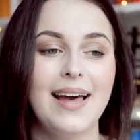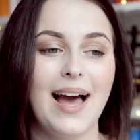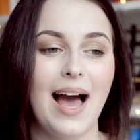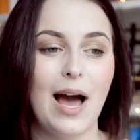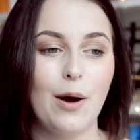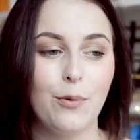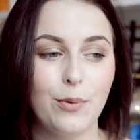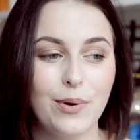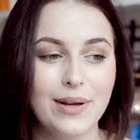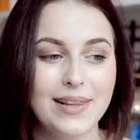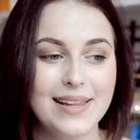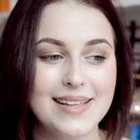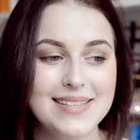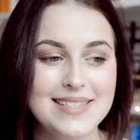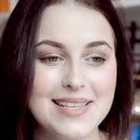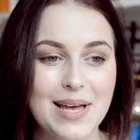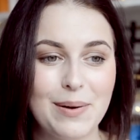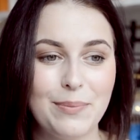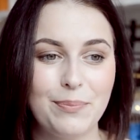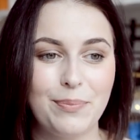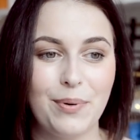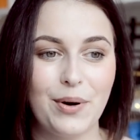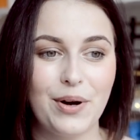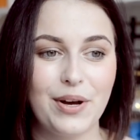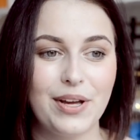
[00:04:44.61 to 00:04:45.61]
I will at
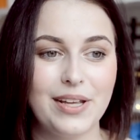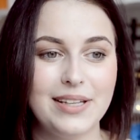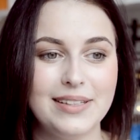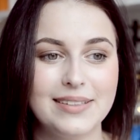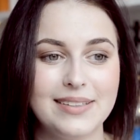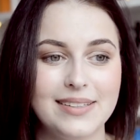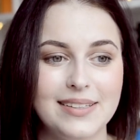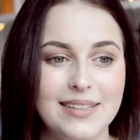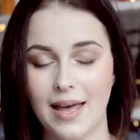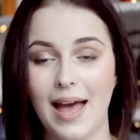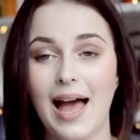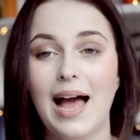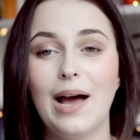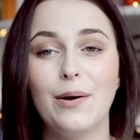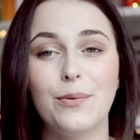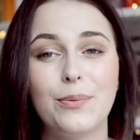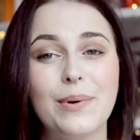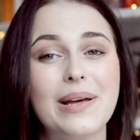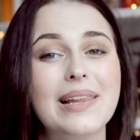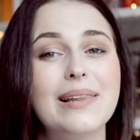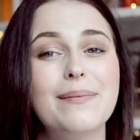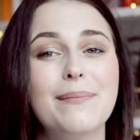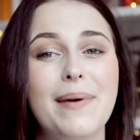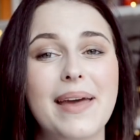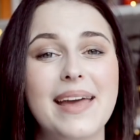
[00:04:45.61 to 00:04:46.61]
some point. I
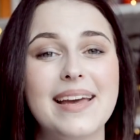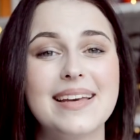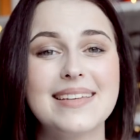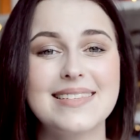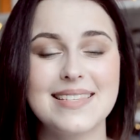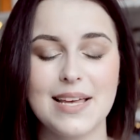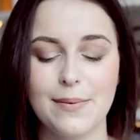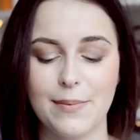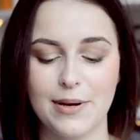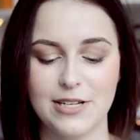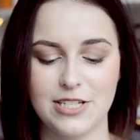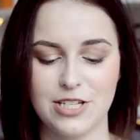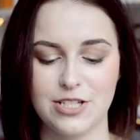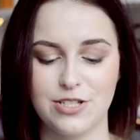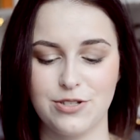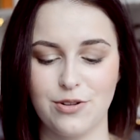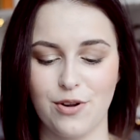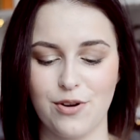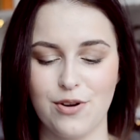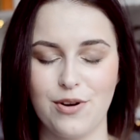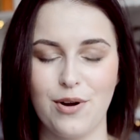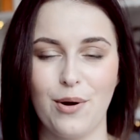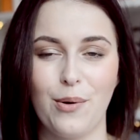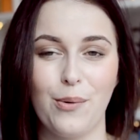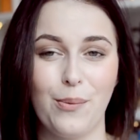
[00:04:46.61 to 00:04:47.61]
will make some, I just
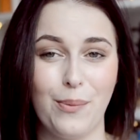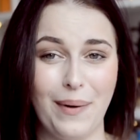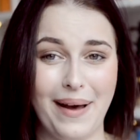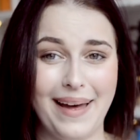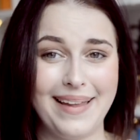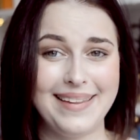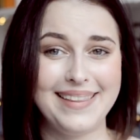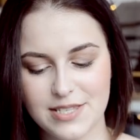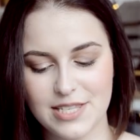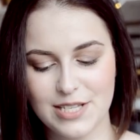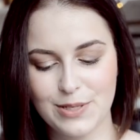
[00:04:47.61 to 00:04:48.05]
don't know when.